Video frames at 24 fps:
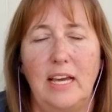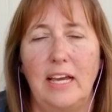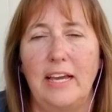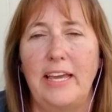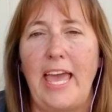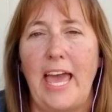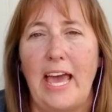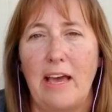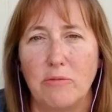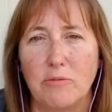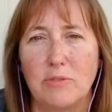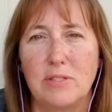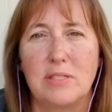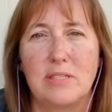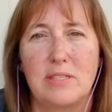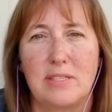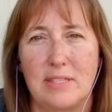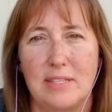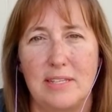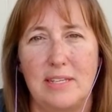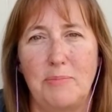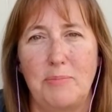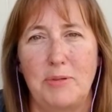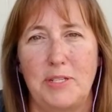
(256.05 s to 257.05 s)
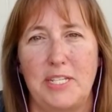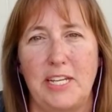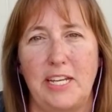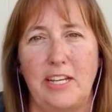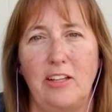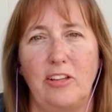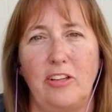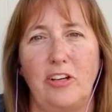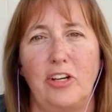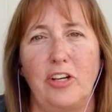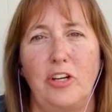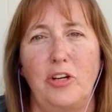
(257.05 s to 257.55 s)
accountants in
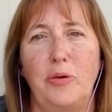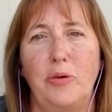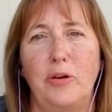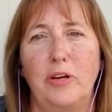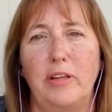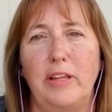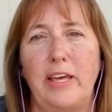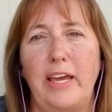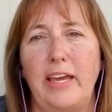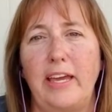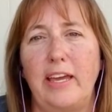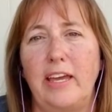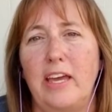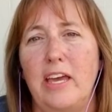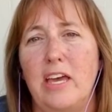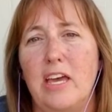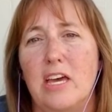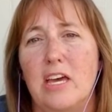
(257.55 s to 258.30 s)
particular who are like,